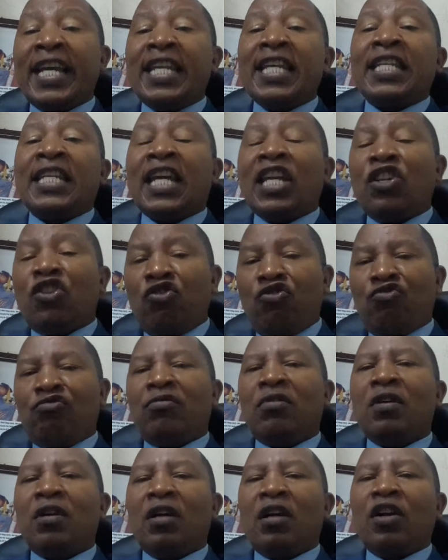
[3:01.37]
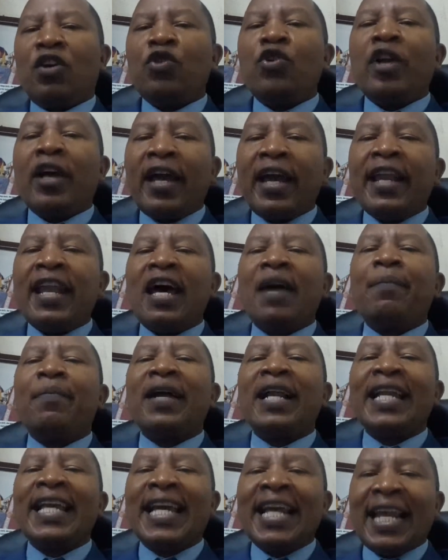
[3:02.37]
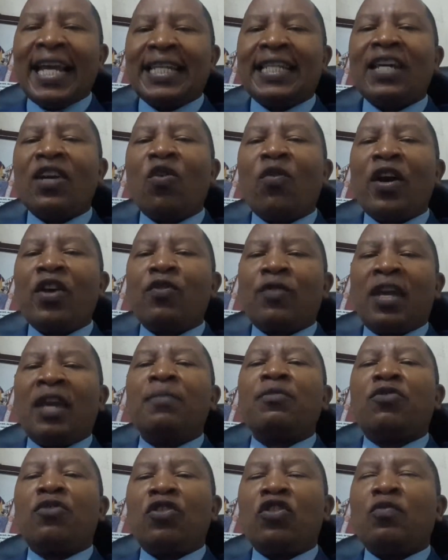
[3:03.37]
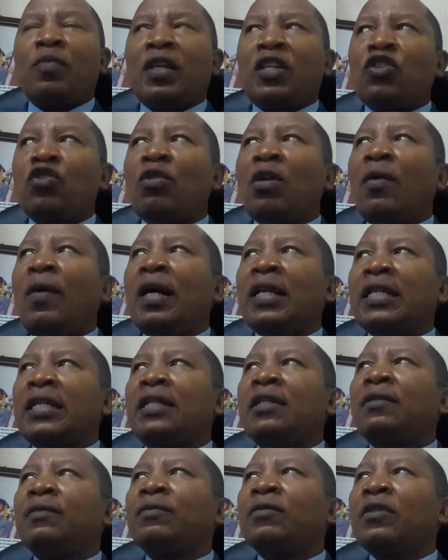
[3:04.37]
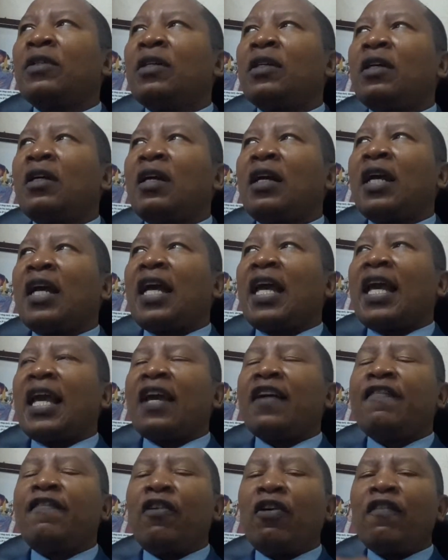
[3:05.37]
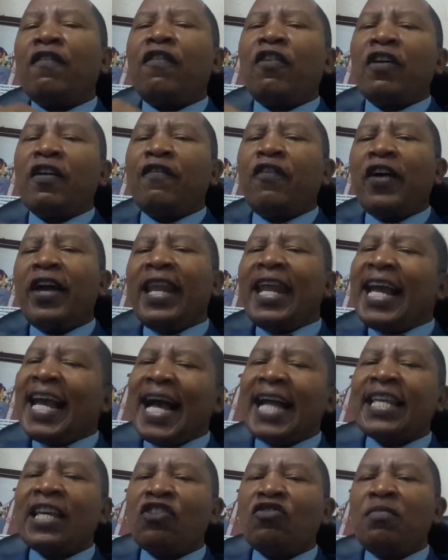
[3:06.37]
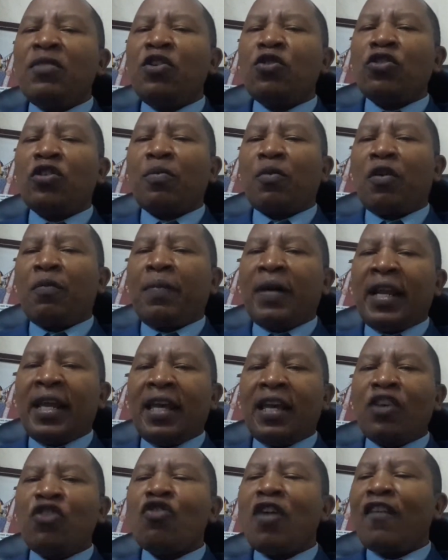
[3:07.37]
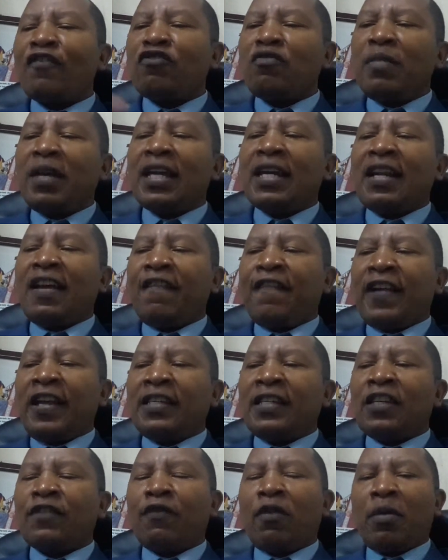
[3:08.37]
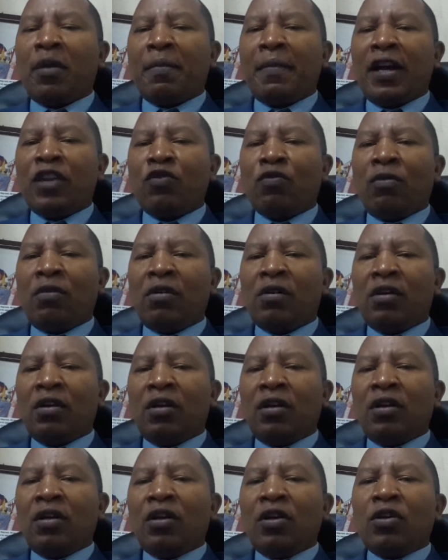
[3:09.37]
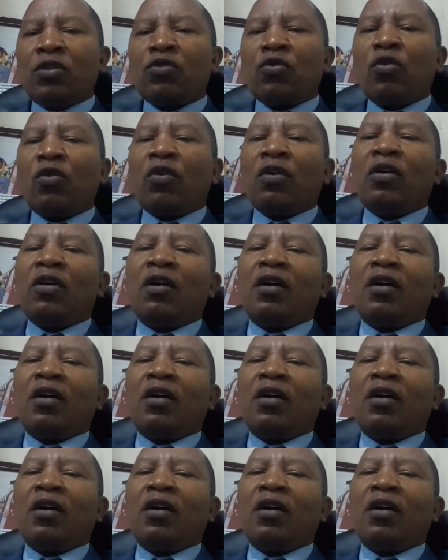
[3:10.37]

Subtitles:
created you, you'll end up neglecting why you came to this particular world. For any gadget to be used properly, you have to make references from the manual. So,